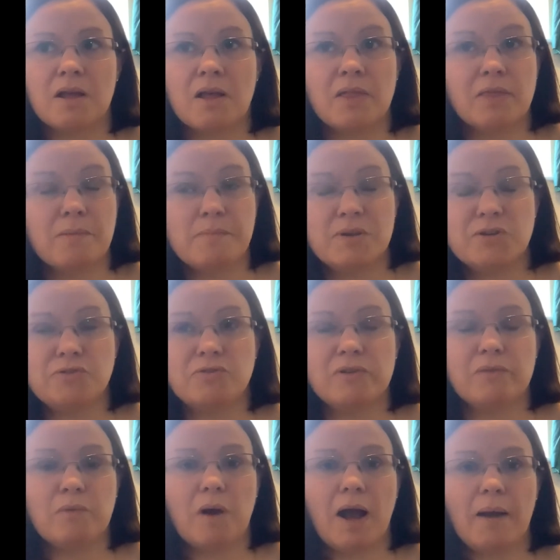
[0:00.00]
the mystery
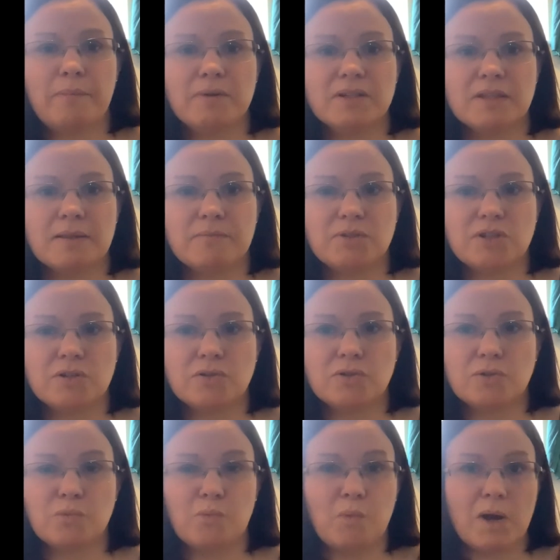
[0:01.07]
of what happened to them
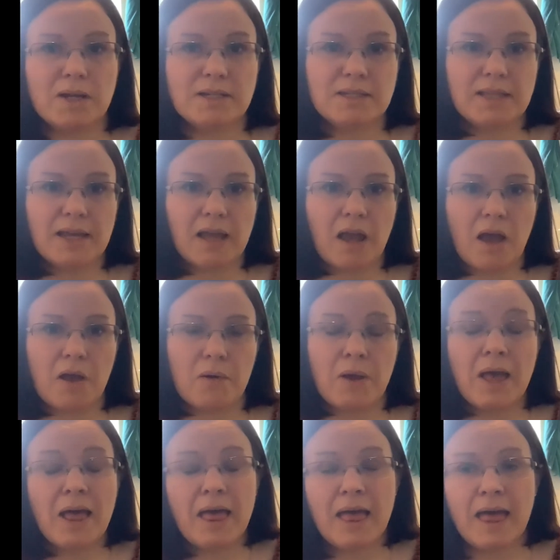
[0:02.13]
children. Where did they go?
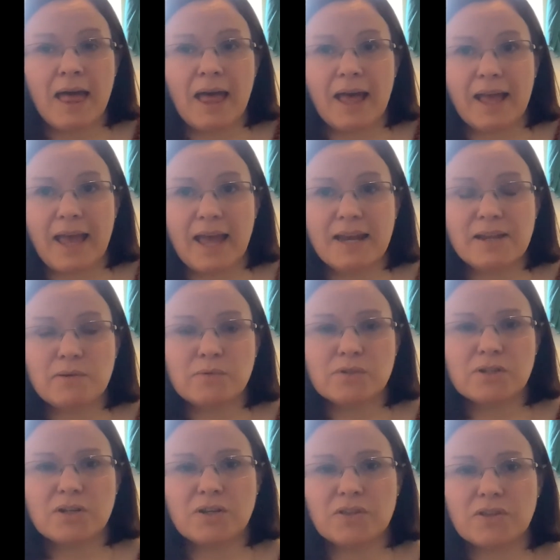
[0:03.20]
Again, it was
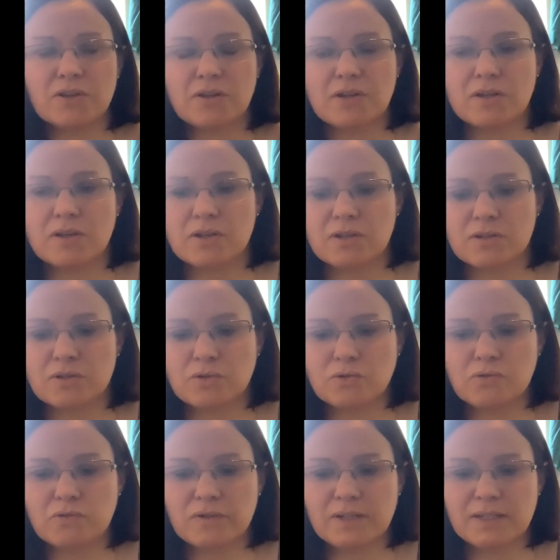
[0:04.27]
another
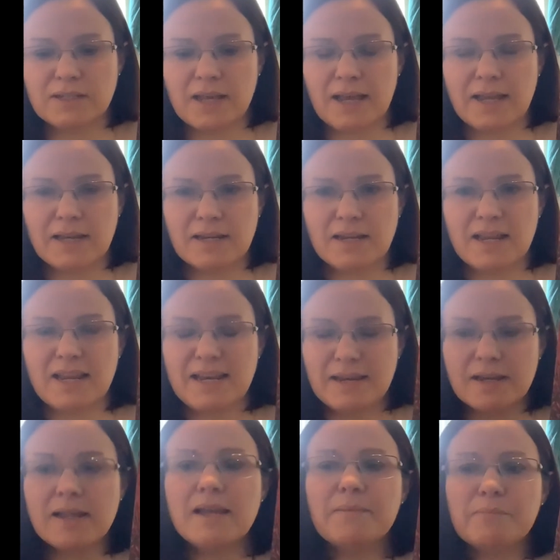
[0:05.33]
story set
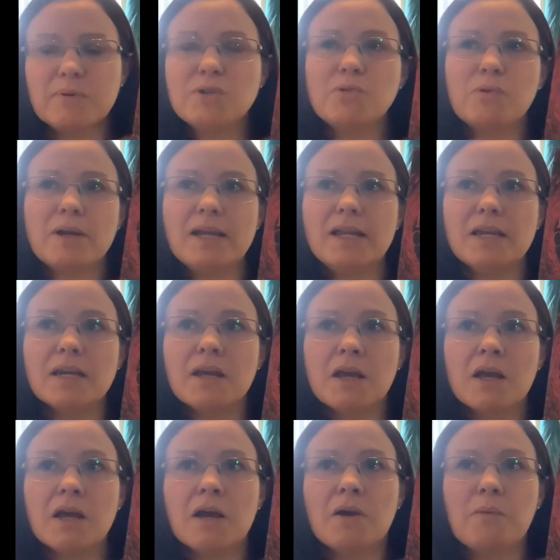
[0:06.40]
in between,
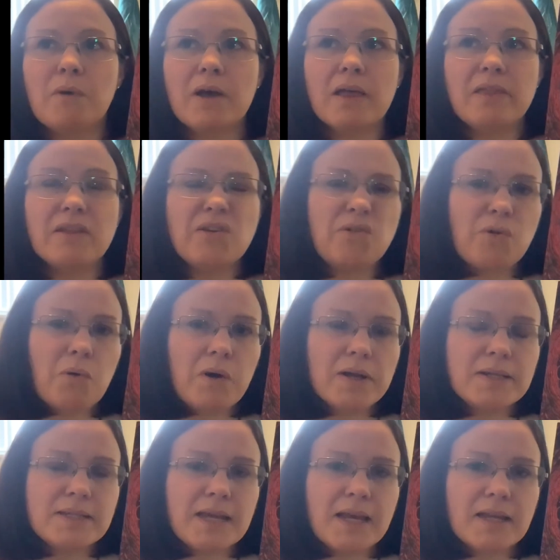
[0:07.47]
where they're not
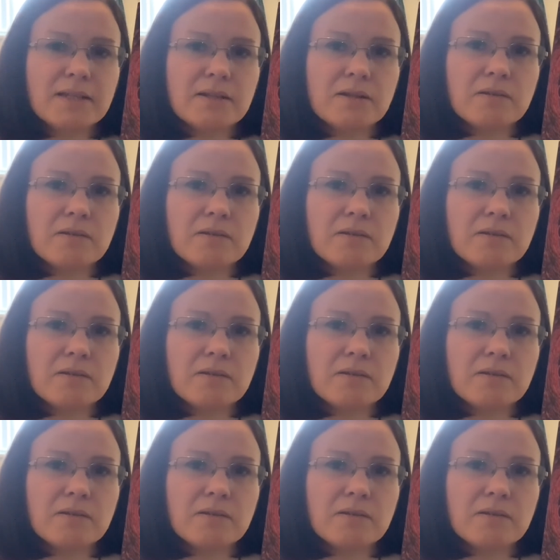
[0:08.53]
quite dead,